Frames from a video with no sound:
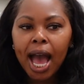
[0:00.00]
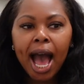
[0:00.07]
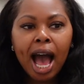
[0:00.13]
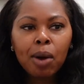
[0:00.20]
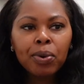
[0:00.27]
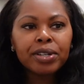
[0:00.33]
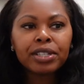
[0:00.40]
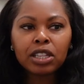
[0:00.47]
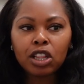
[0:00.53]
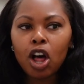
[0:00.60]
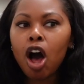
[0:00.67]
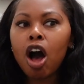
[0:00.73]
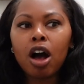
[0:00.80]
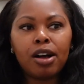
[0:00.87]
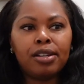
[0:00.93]
I was
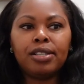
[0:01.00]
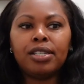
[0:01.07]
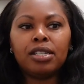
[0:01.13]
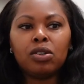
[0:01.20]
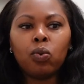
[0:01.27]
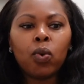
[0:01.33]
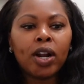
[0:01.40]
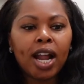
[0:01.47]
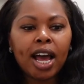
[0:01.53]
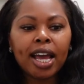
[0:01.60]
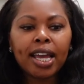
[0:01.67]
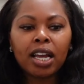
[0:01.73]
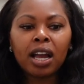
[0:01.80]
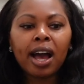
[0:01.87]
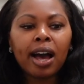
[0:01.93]
lost when
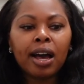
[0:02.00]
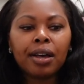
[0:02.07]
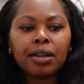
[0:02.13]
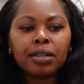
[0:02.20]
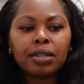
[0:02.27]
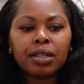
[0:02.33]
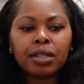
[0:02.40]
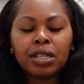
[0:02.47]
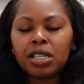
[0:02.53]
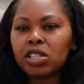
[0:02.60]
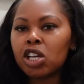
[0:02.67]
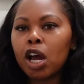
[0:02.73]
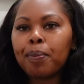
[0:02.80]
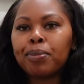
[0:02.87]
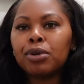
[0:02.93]
I got this
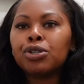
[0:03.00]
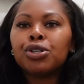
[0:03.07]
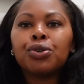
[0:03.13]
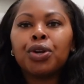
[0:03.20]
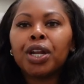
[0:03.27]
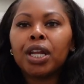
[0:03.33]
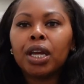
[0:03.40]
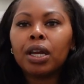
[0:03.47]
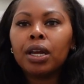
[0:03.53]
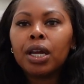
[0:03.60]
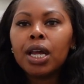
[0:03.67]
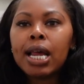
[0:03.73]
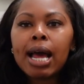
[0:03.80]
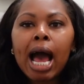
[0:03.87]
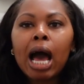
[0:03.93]
opportunity.
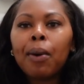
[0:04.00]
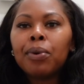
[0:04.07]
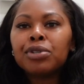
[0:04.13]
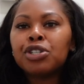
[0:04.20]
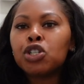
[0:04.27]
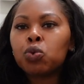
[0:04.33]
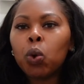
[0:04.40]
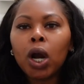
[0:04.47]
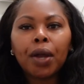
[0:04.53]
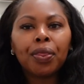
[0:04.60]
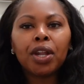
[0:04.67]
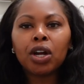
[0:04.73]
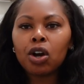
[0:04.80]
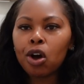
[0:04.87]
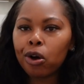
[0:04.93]
I was just working
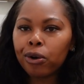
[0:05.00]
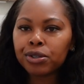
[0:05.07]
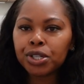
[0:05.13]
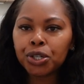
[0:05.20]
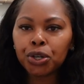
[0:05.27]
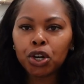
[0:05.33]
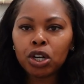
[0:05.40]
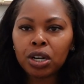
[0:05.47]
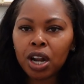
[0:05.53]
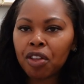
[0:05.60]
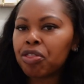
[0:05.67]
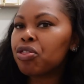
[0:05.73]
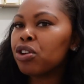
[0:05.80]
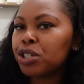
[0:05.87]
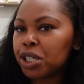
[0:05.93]
in a call center, and not
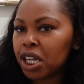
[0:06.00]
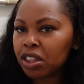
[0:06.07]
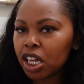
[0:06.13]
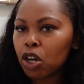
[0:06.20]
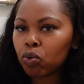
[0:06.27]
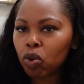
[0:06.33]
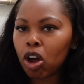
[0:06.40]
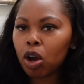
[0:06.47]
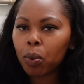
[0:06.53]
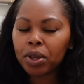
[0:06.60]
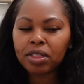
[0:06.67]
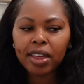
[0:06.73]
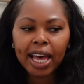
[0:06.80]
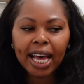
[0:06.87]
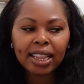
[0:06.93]
that there's anything wrong
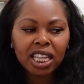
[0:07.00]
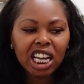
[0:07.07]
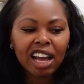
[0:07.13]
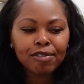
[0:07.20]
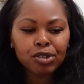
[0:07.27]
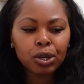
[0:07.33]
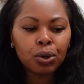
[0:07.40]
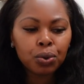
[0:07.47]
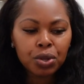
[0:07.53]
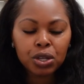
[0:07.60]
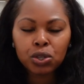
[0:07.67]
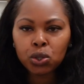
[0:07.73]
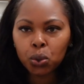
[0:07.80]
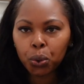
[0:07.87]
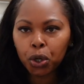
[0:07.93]
with that. I think I've told
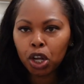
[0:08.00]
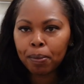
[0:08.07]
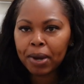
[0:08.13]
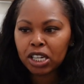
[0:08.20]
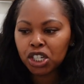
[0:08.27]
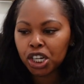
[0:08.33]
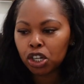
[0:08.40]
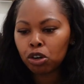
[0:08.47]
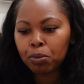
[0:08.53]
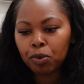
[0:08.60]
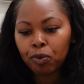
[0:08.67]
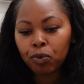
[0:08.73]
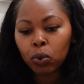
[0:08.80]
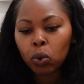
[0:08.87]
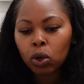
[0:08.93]
this story on my channel
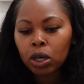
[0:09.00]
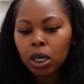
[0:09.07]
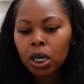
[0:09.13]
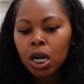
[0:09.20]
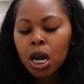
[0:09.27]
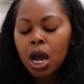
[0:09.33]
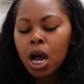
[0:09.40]
before.